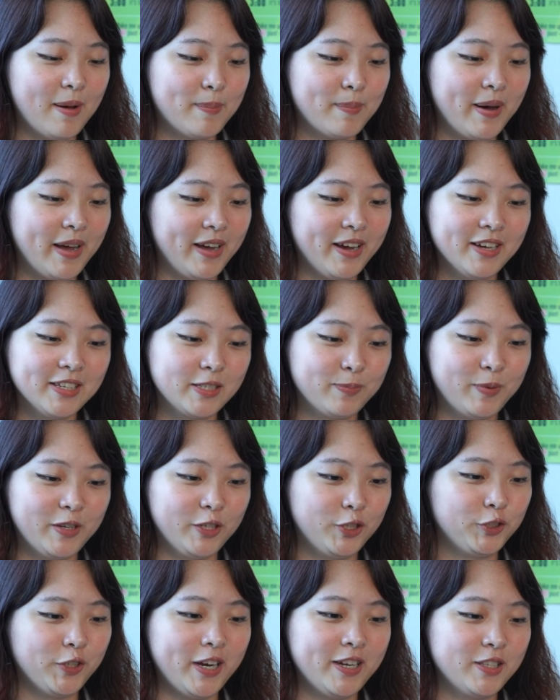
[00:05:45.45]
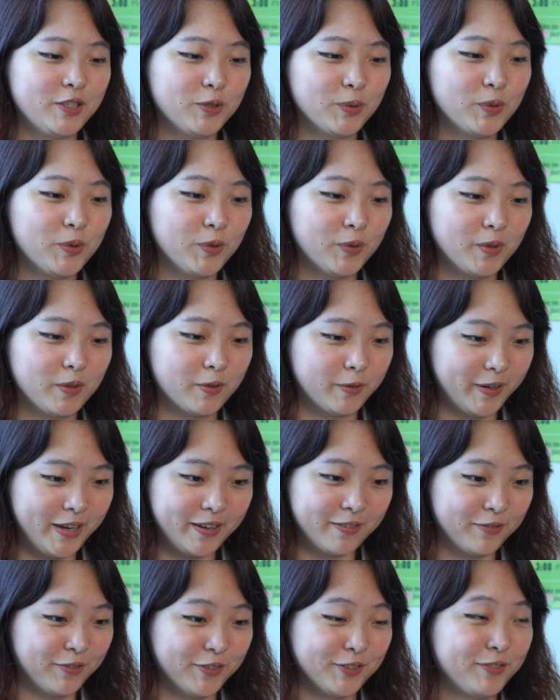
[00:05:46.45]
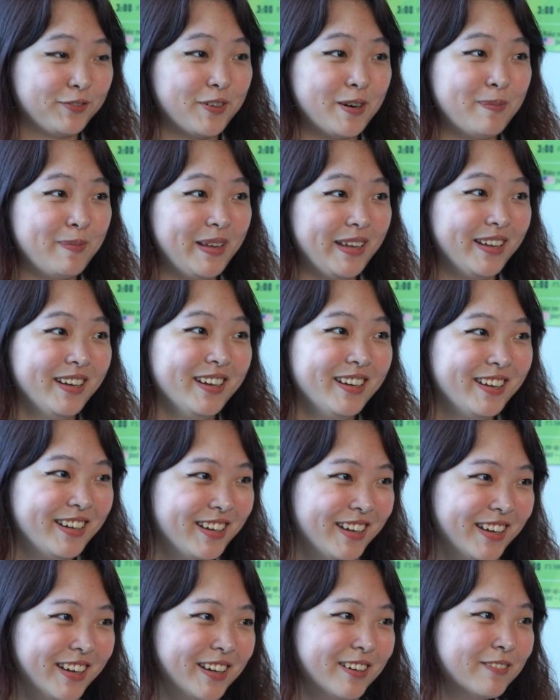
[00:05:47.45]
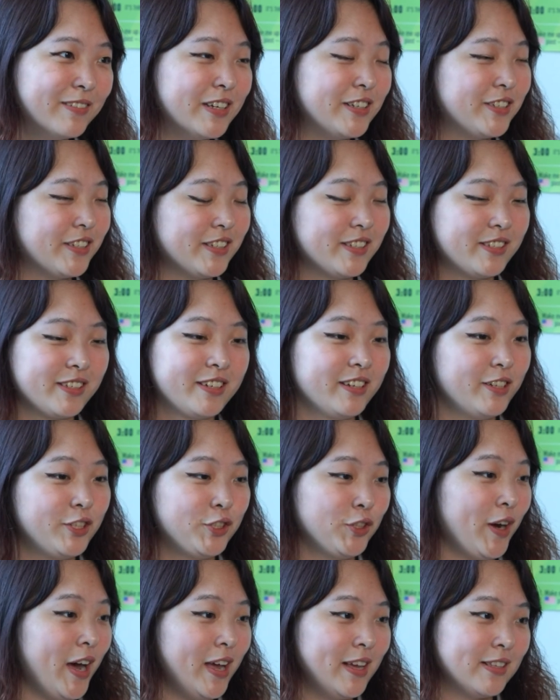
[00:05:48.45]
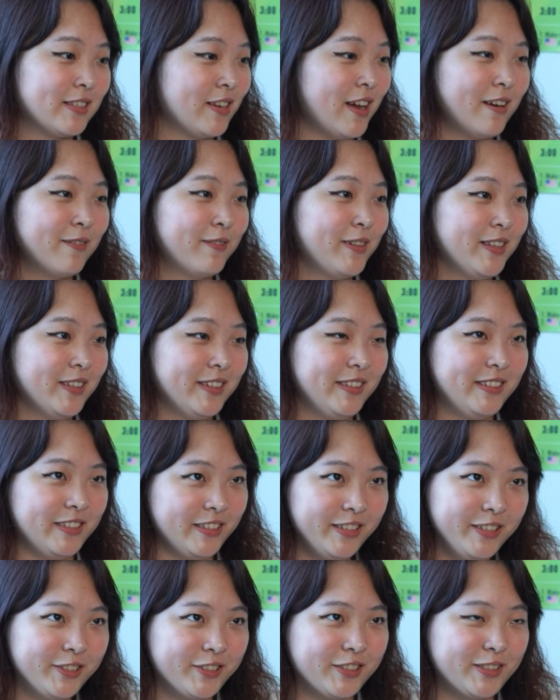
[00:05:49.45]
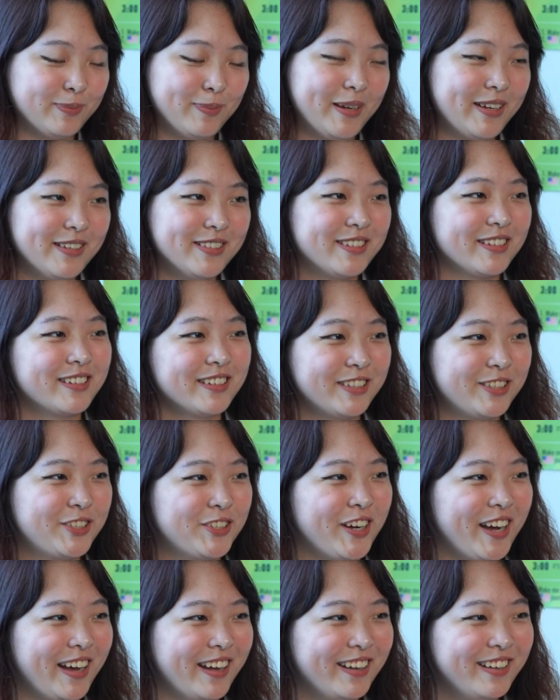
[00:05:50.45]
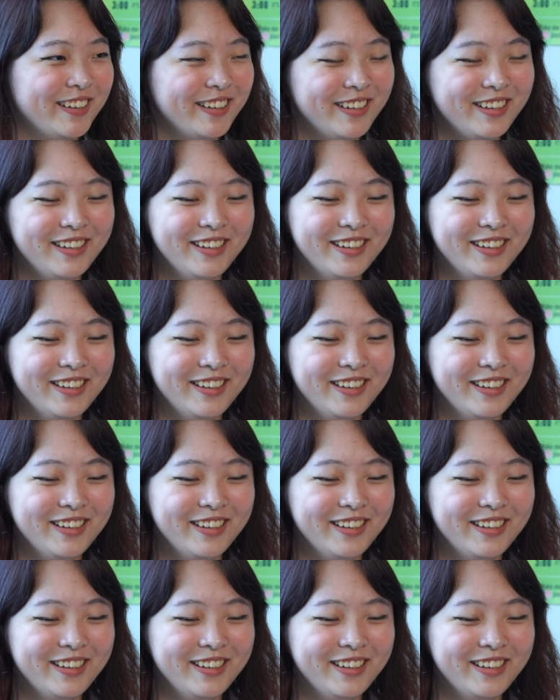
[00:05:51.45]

my husband tried to cook Korean food for me, which is good try. It's not really delicious, but it's a good try.